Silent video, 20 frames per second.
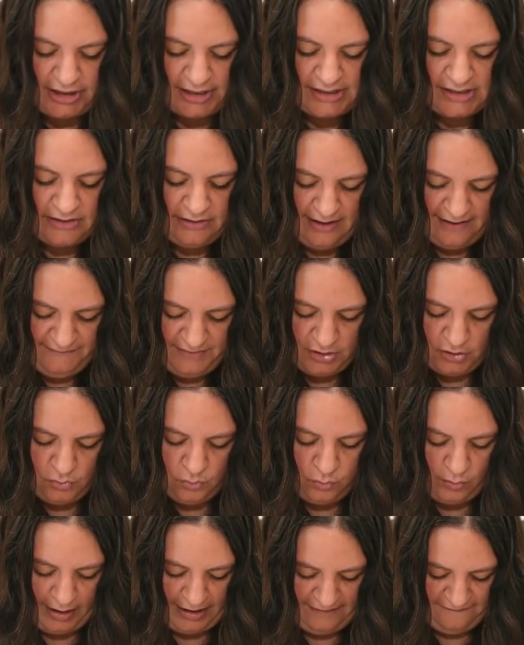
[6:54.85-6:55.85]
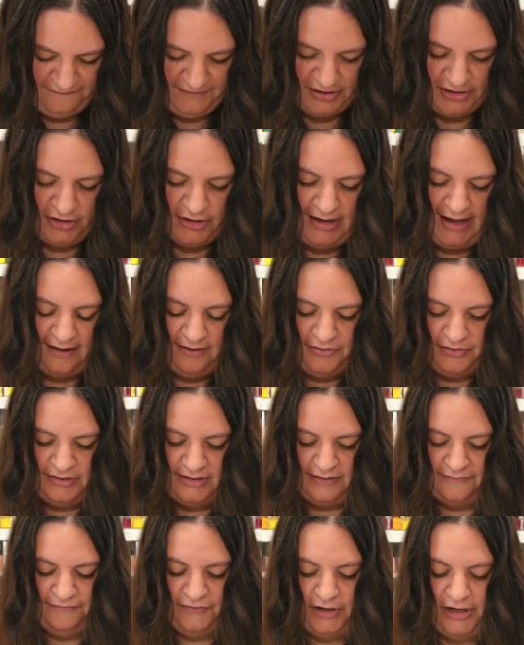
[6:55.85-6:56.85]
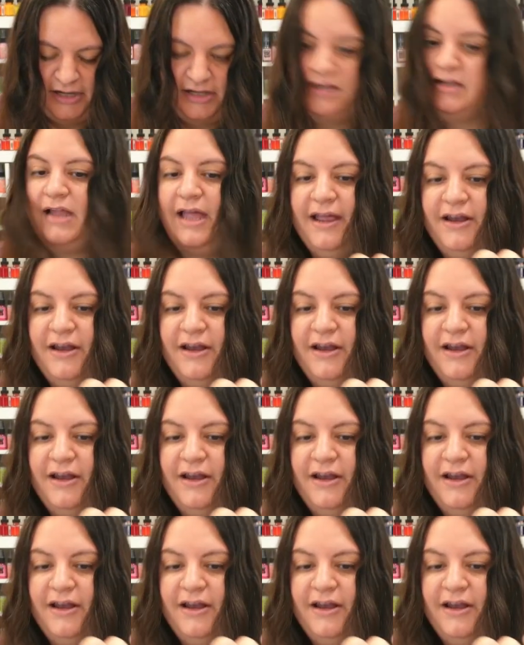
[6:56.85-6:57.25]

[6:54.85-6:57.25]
I still haven't quite figured out the difference.